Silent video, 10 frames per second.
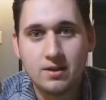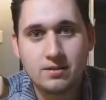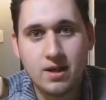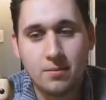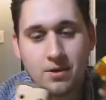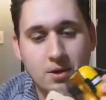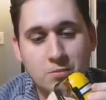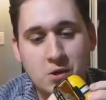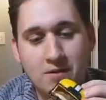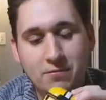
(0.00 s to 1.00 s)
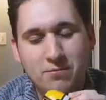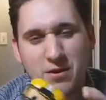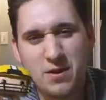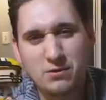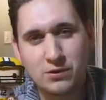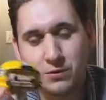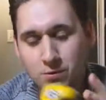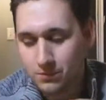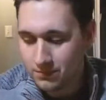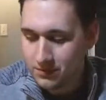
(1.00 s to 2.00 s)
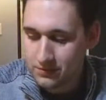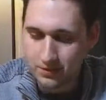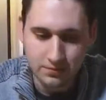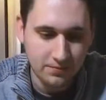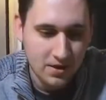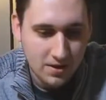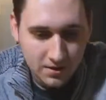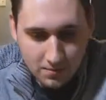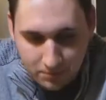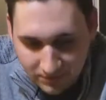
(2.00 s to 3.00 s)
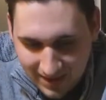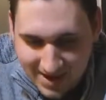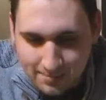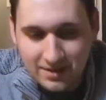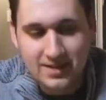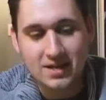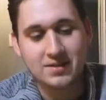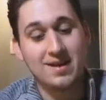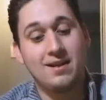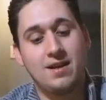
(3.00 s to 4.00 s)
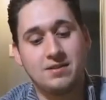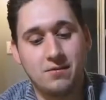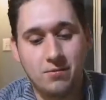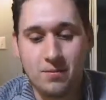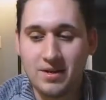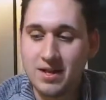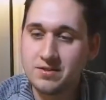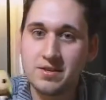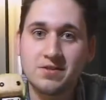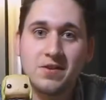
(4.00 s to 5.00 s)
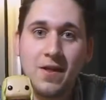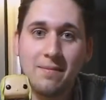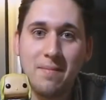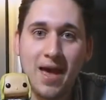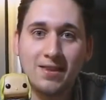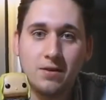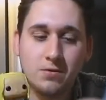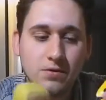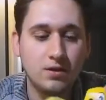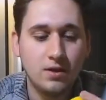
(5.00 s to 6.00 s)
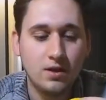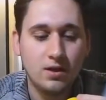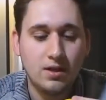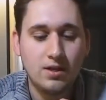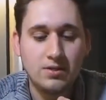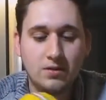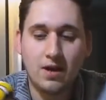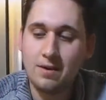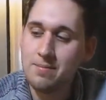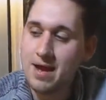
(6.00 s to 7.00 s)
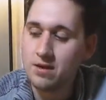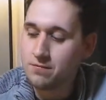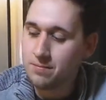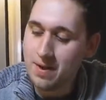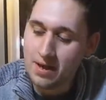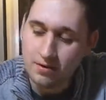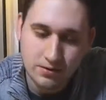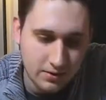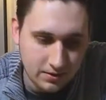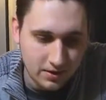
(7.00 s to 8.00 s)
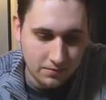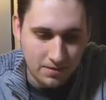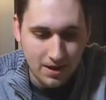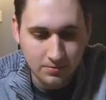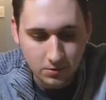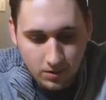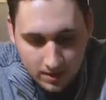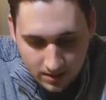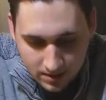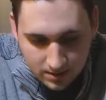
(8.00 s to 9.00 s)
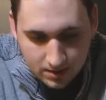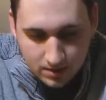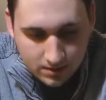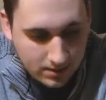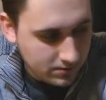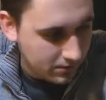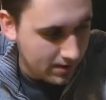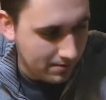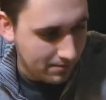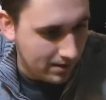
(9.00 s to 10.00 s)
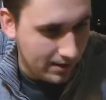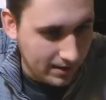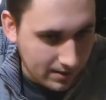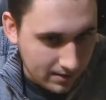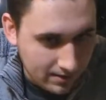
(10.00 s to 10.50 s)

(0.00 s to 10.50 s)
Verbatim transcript: And how it comes off. Thought that was cool. So I put that on my desk. I got a lot of stuff to put on my desk. This is Clay Matthews. He's a linebacker for the Packers. Another pop toy. These are not mine.